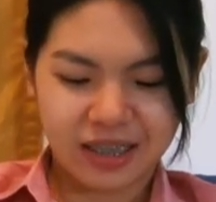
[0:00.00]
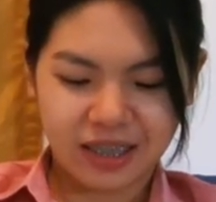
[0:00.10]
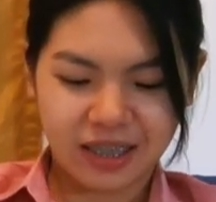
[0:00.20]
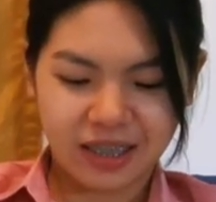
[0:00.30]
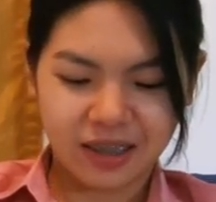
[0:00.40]

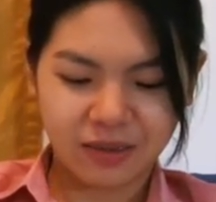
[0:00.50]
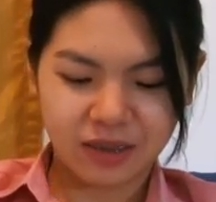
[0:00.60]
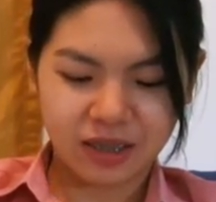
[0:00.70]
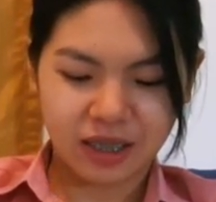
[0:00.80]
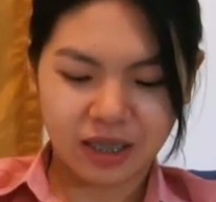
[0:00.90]
And after
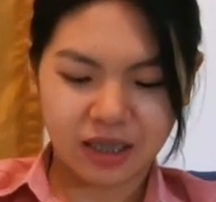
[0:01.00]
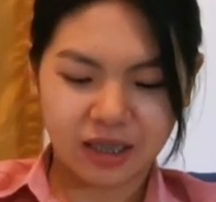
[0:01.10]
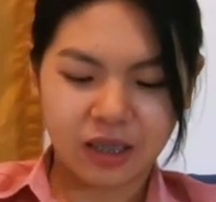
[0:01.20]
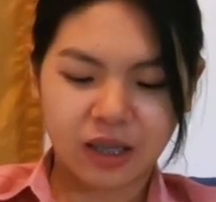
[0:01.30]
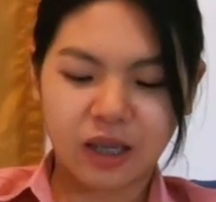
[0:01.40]
that,
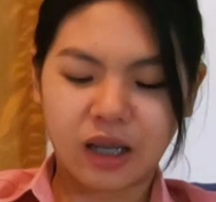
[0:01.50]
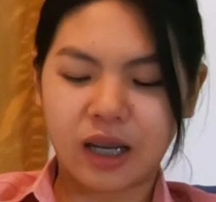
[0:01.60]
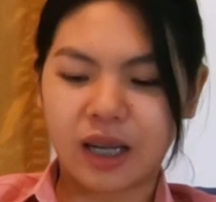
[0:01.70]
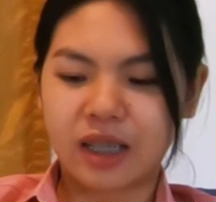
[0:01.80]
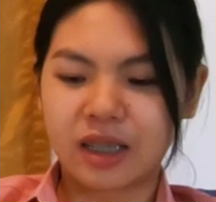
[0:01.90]

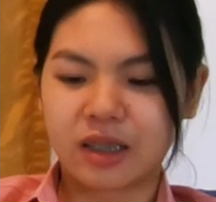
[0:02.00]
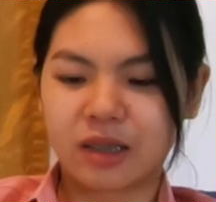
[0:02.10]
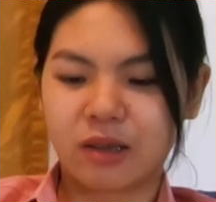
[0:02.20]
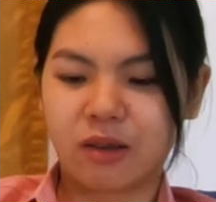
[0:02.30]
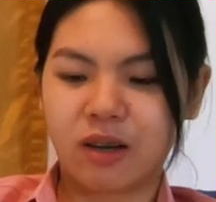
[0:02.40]
I
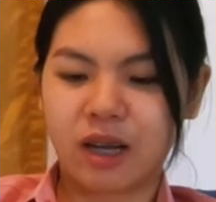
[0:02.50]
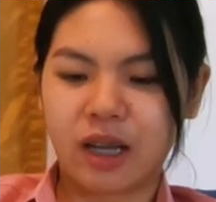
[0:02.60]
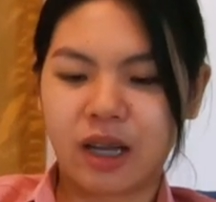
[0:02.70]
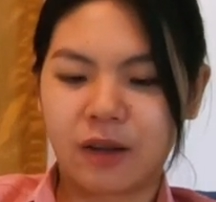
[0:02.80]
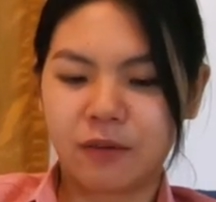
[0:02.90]
thought I
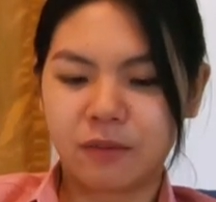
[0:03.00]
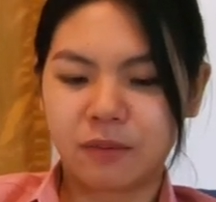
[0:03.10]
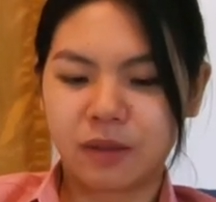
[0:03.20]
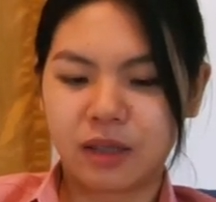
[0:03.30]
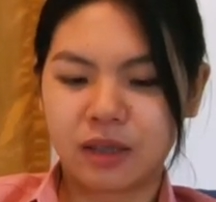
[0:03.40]
have
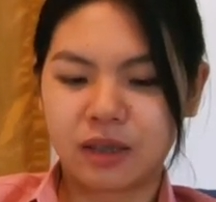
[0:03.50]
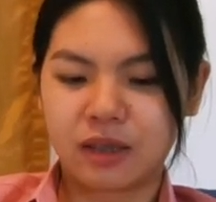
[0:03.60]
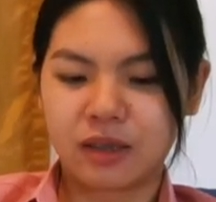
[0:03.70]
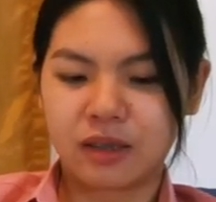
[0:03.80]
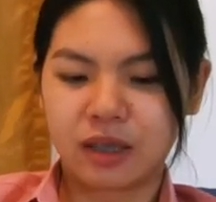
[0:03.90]

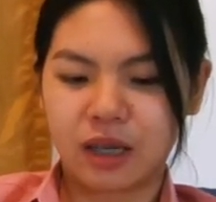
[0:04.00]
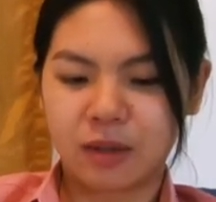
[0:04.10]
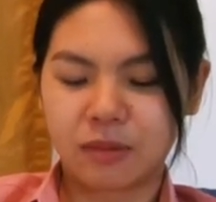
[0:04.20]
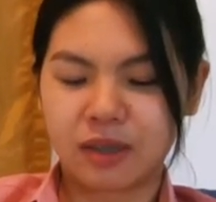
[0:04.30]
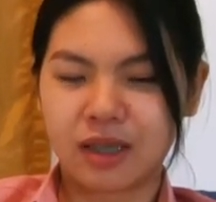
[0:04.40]
time
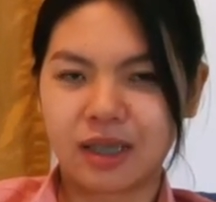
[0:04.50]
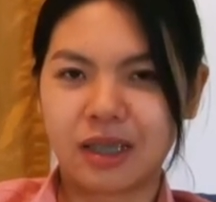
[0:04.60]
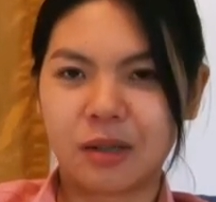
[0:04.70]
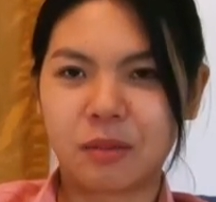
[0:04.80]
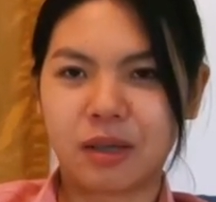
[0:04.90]
just a
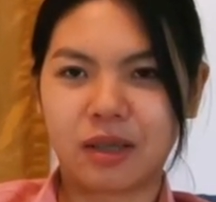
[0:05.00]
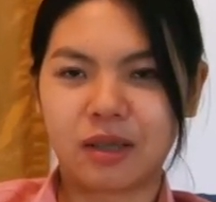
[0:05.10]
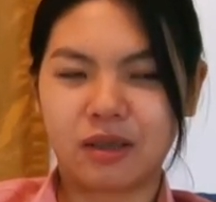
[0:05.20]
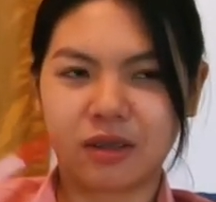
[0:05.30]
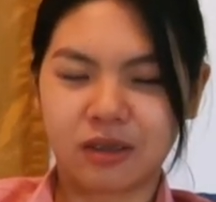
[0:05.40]
little bit
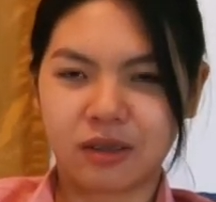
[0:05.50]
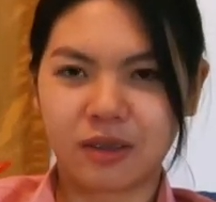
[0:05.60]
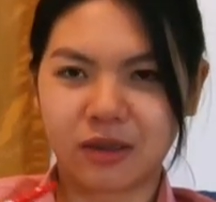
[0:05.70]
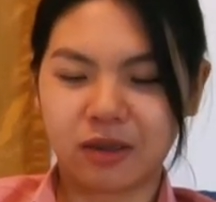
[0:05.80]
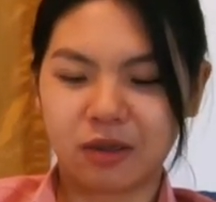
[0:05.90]

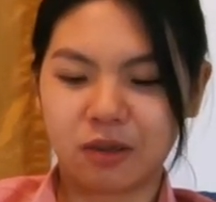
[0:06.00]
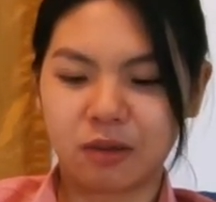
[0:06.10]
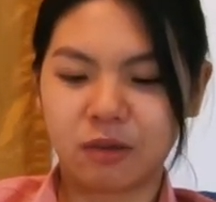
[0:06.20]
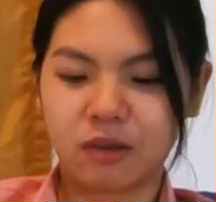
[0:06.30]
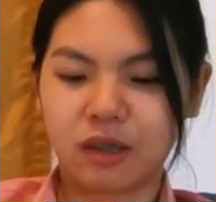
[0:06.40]

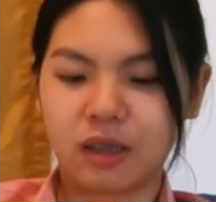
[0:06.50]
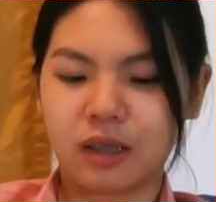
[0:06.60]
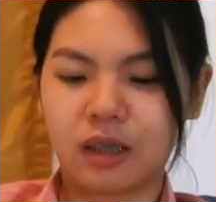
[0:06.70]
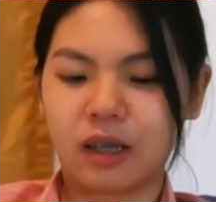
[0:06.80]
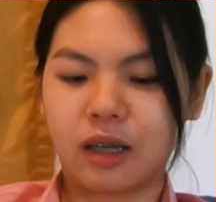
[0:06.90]
to
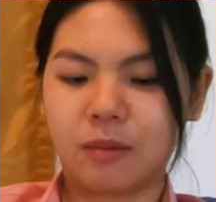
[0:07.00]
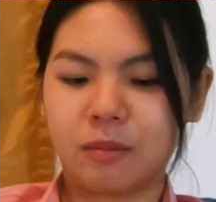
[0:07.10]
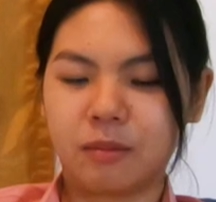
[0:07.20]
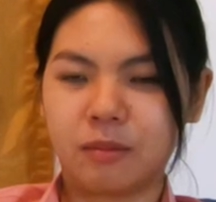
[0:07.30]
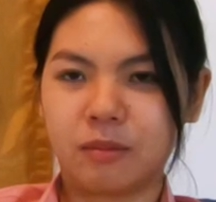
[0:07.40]

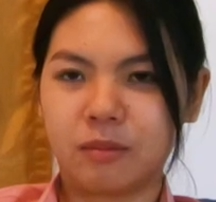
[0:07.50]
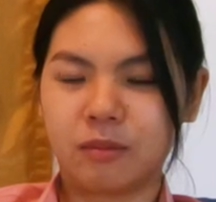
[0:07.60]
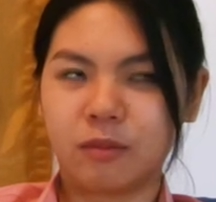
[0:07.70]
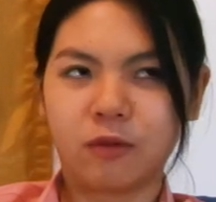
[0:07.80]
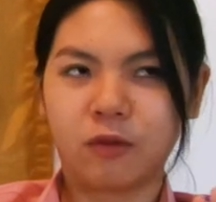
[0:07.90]
come
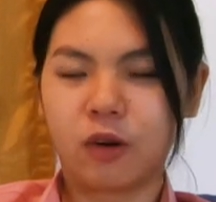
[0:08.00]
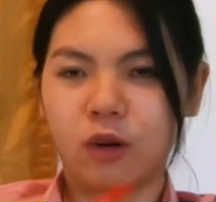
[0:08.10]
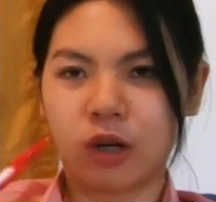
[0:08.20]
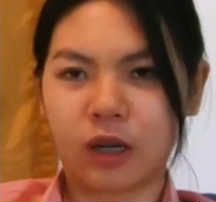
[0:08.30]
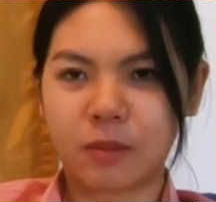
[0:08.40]

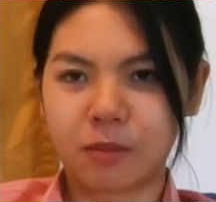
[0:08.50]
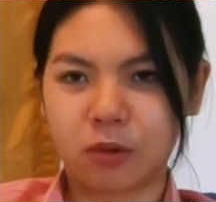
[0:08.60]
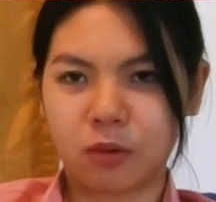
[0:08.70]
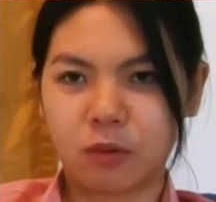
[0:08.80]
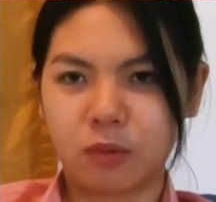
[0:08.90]
show